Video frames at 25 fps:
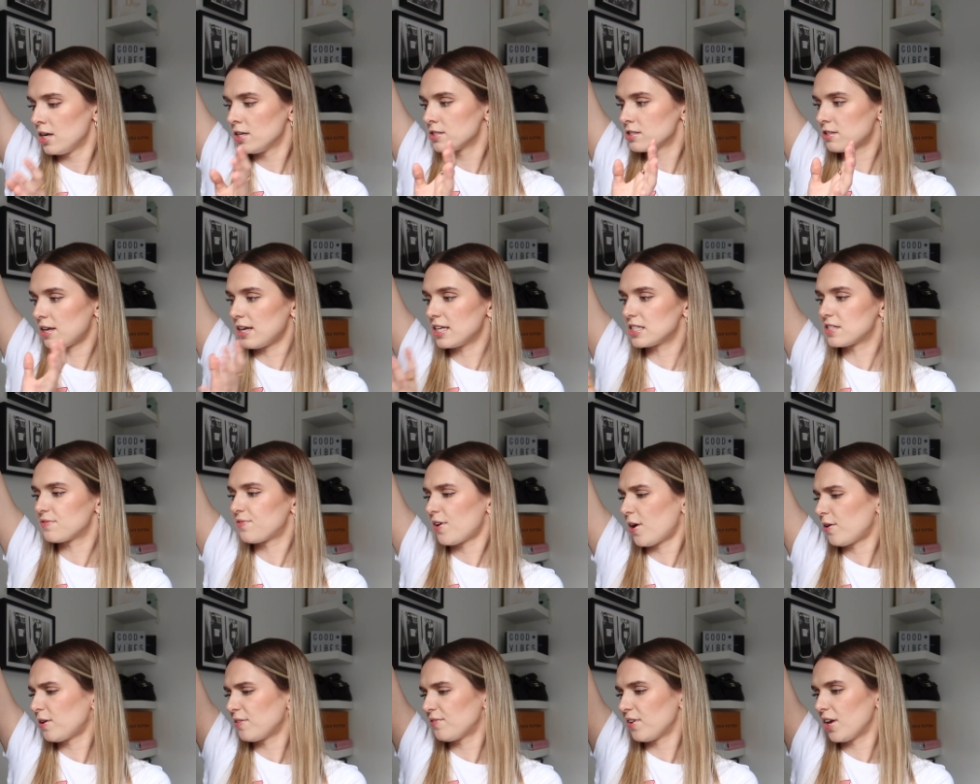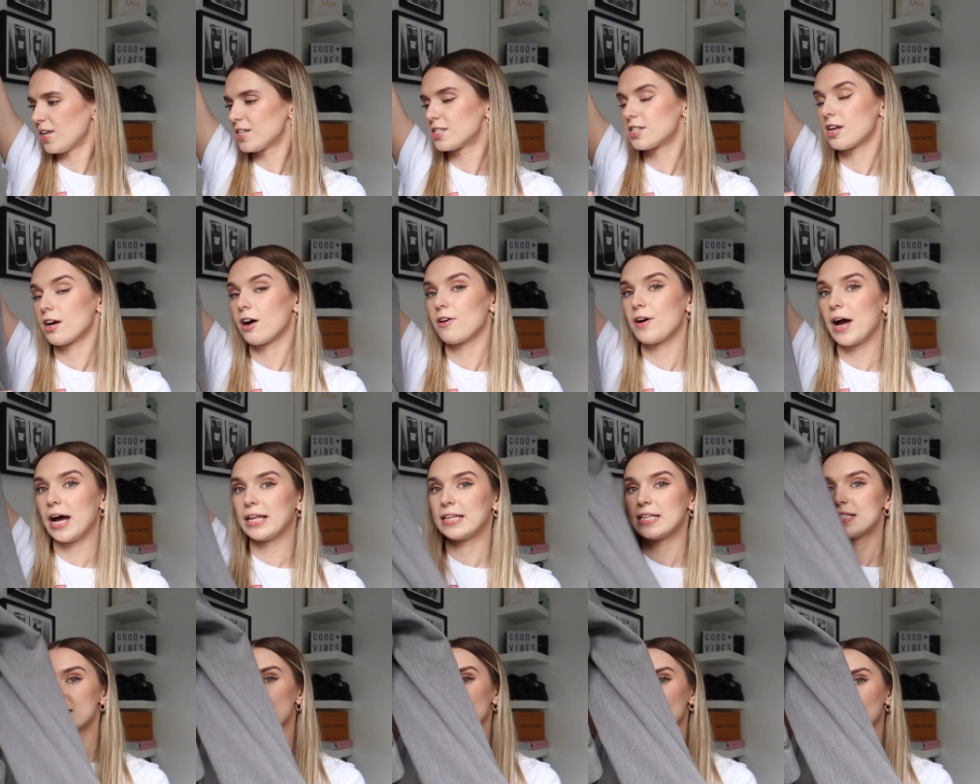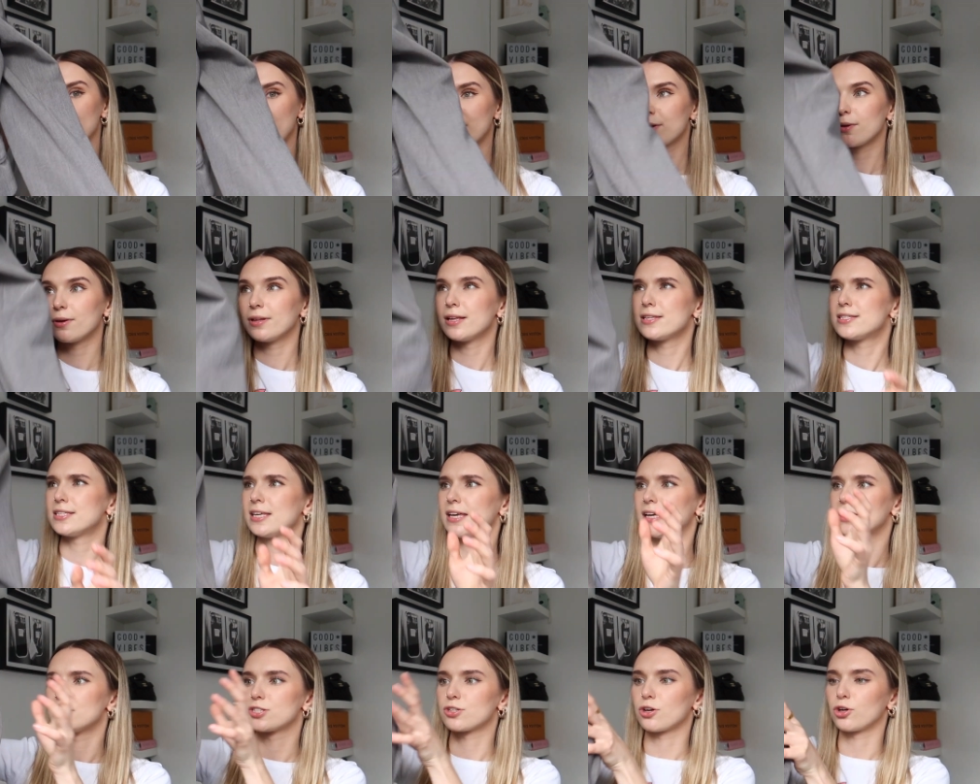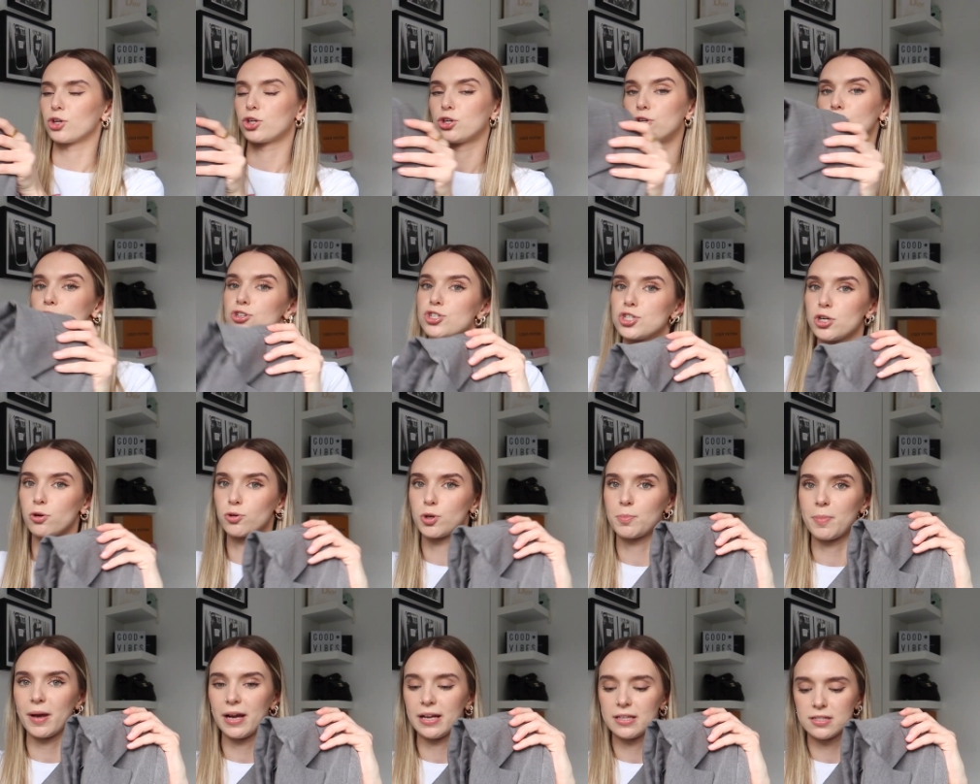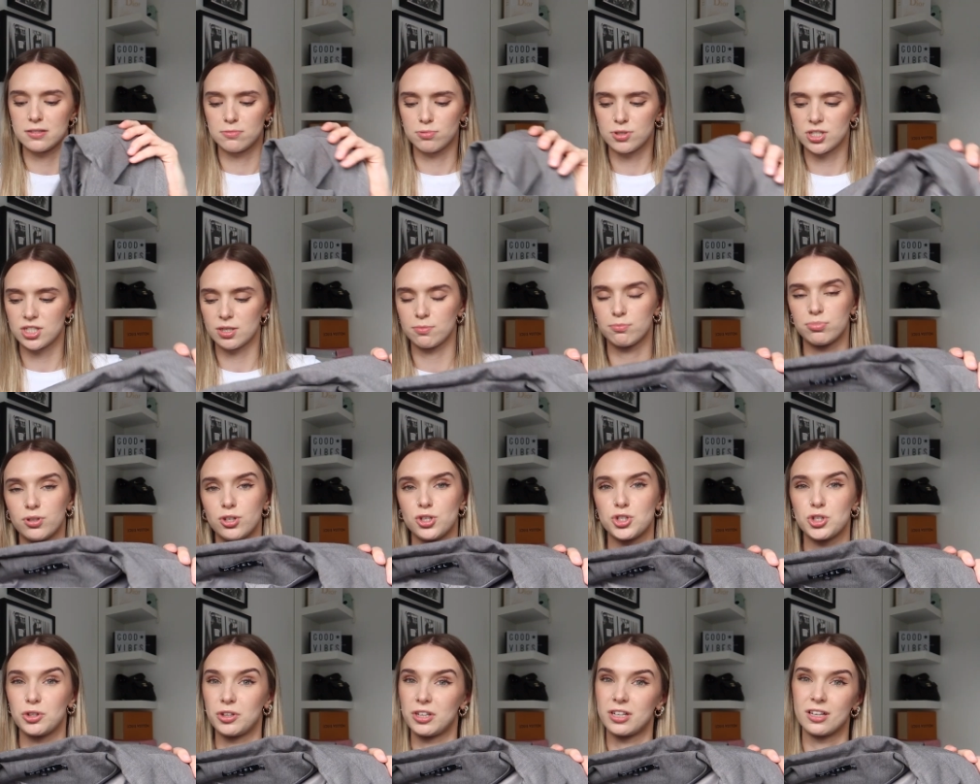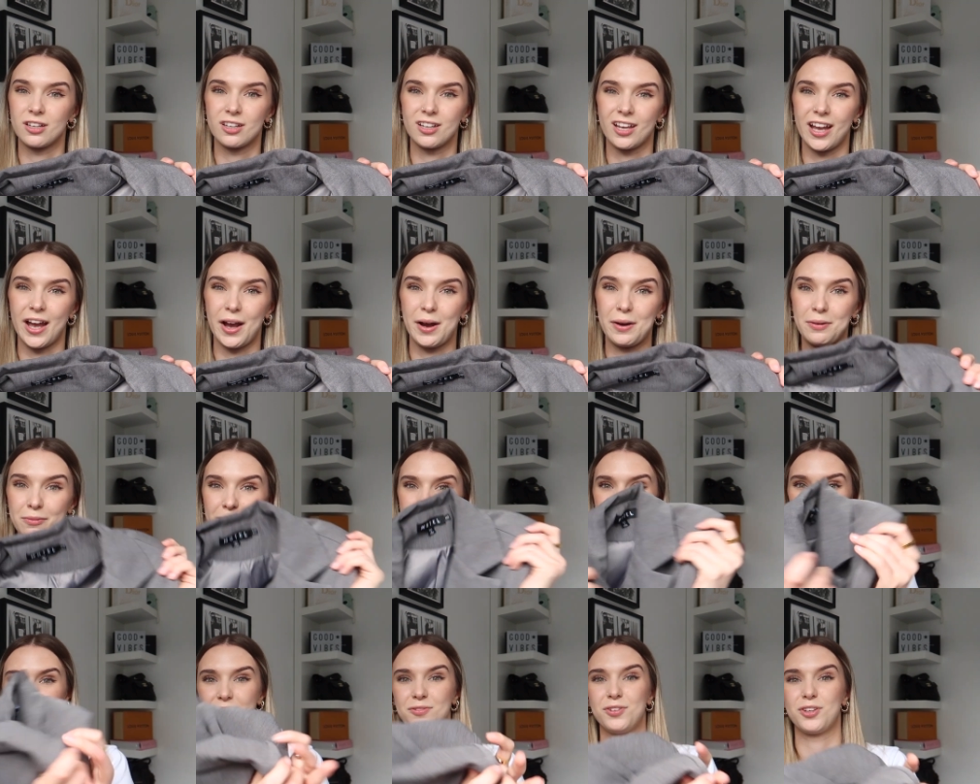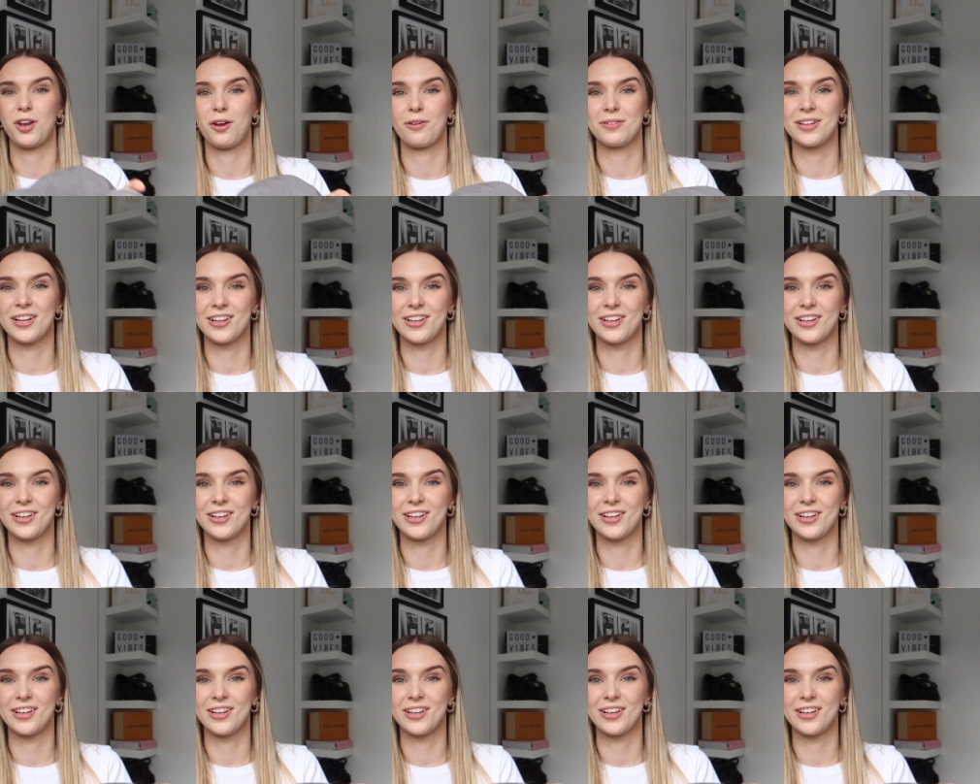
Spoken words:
So yeah, it's very versatile and it's a great quality, and it's got huge shoulder pads, which I'm pretty sure you can cut out if you don't